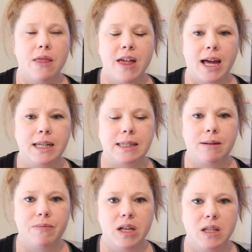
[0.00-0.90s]
that is
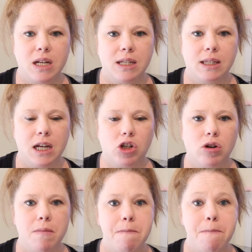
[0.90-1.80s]
something that is like
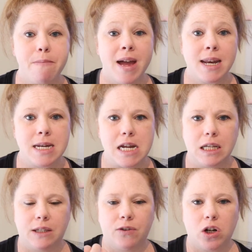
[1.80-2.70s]

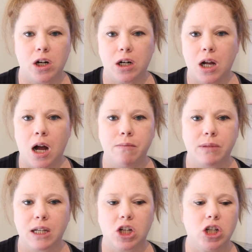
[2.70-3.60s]
tremendous for her
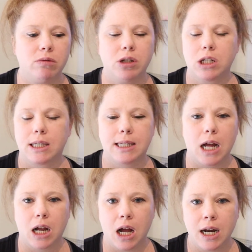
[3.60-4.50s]
gums. Like, she will just
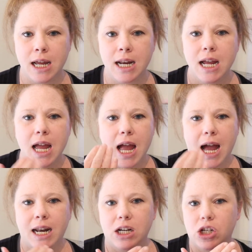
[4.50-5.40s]
suck on it
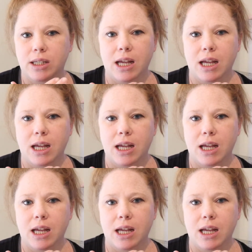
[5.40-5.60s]
and it just